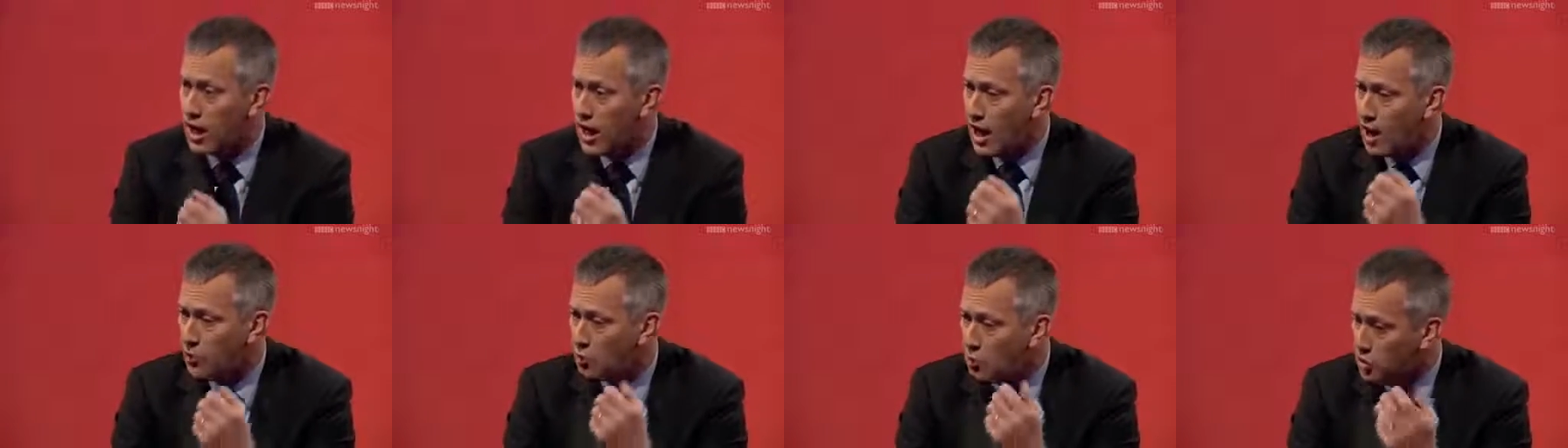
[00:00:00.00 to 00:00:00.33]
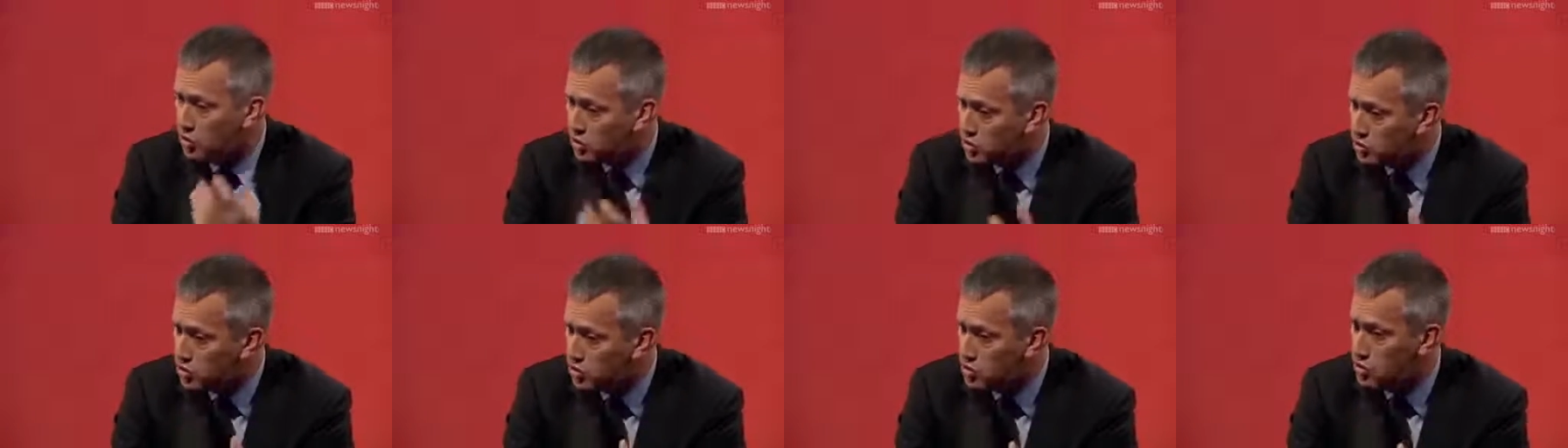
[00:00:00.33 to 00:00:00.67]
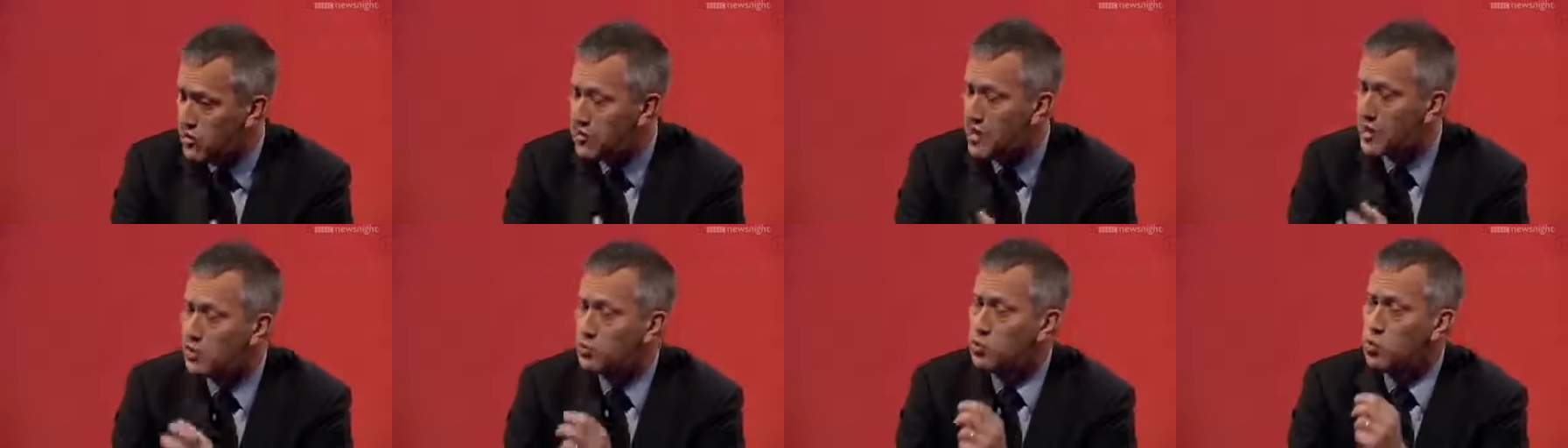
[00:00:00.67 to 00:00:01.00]
and we
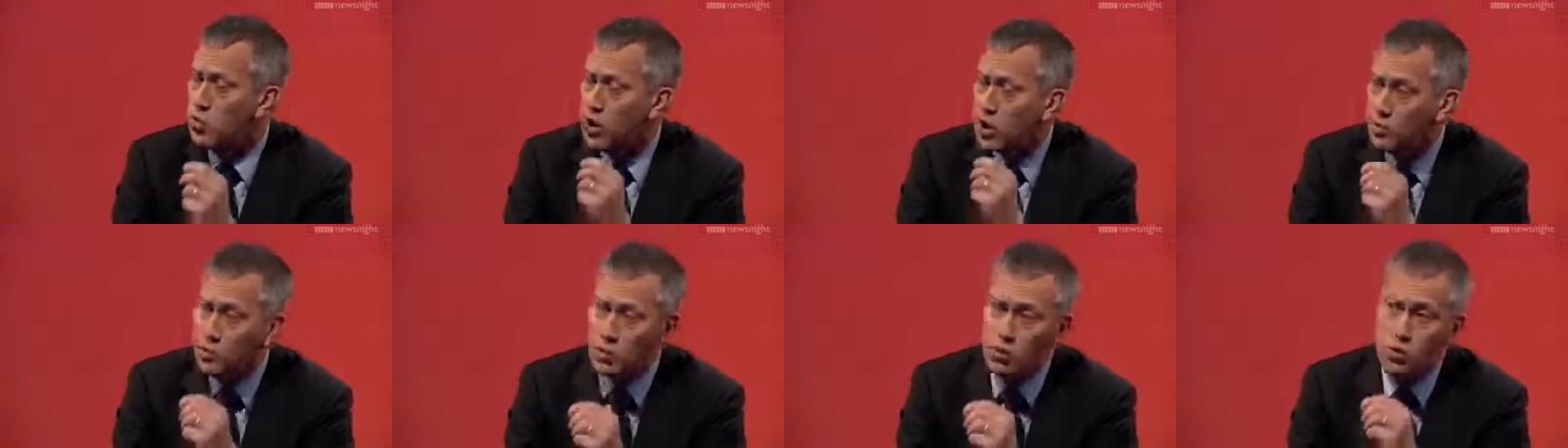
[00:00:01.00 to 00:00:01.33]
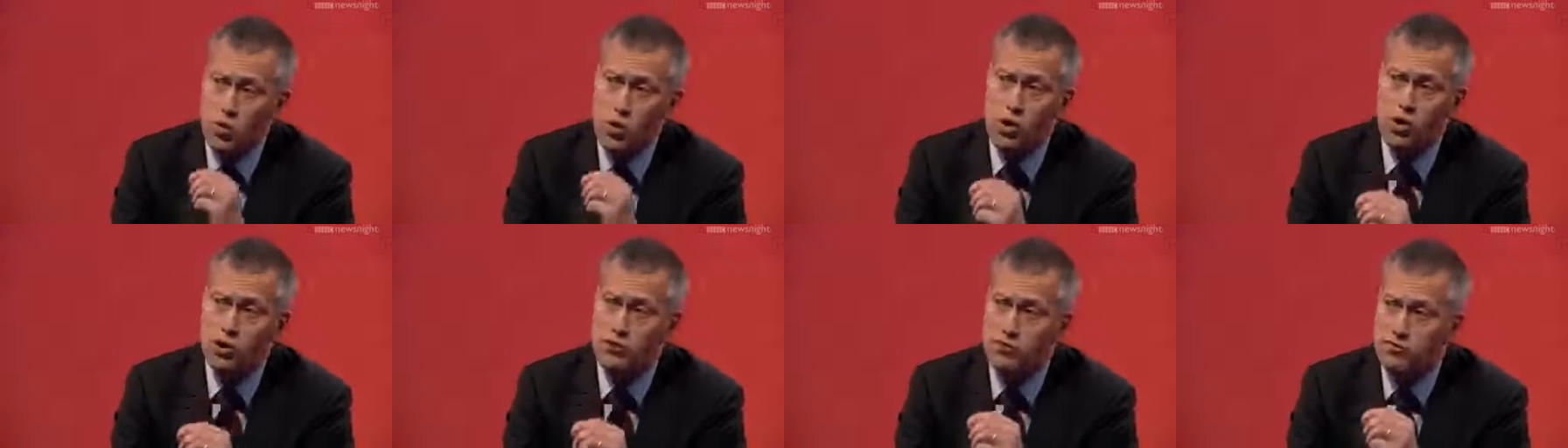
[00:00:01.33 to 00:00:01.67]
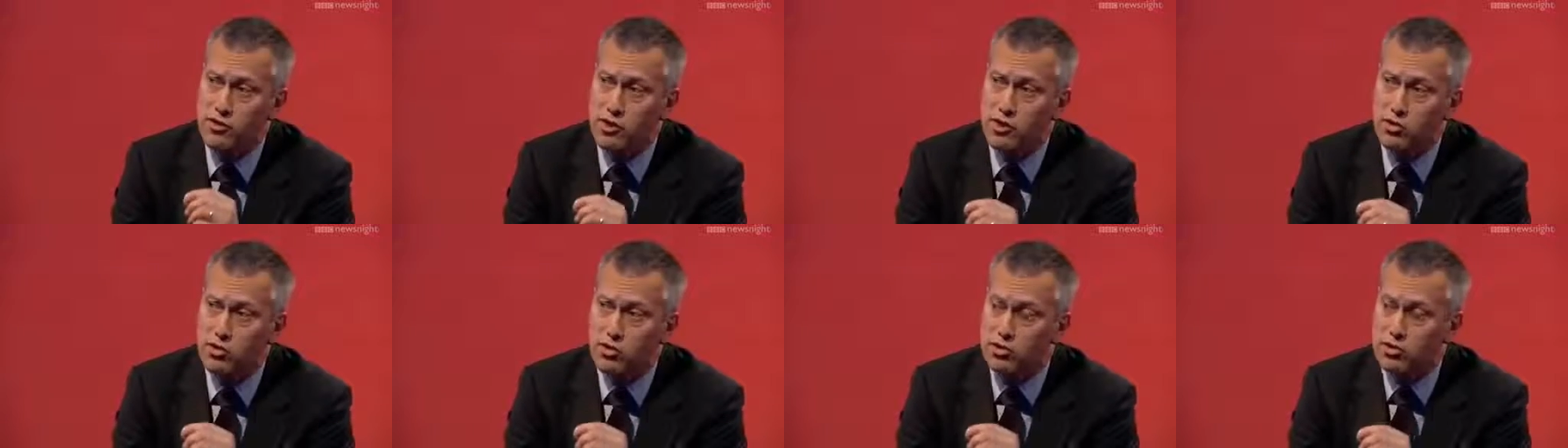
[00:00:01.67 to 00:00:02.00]
do. And that's why we want to
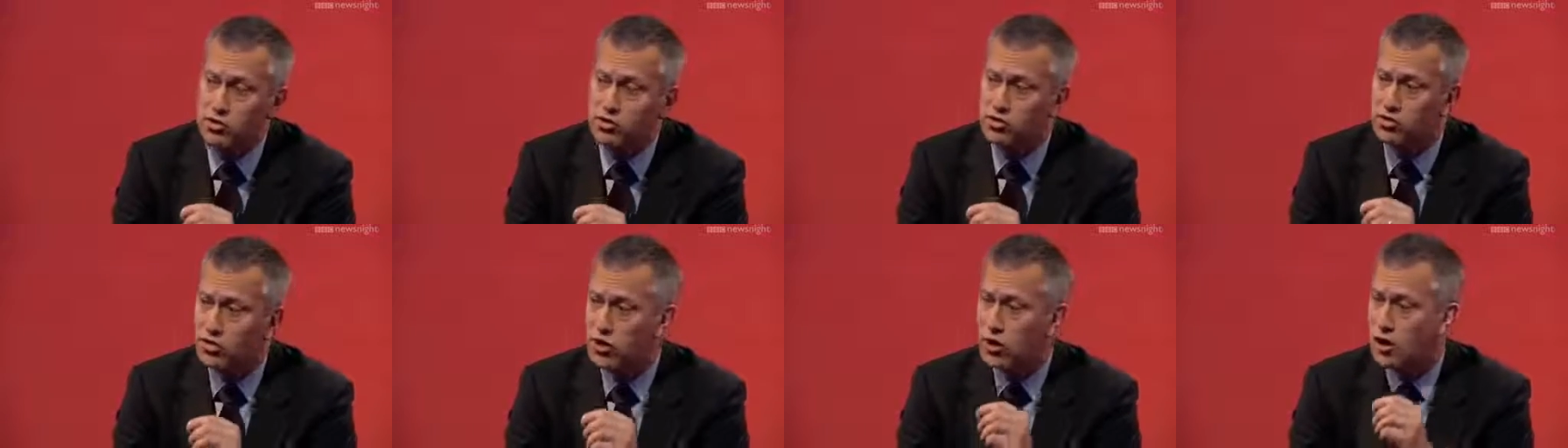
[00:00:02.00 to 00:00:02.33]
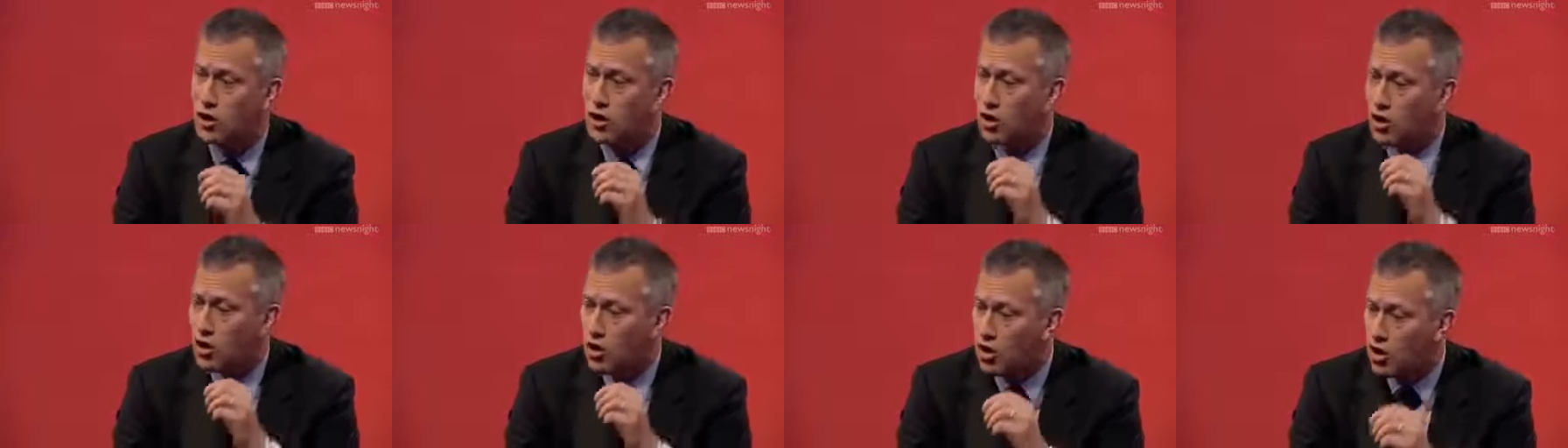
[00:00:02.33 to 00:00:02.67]
focus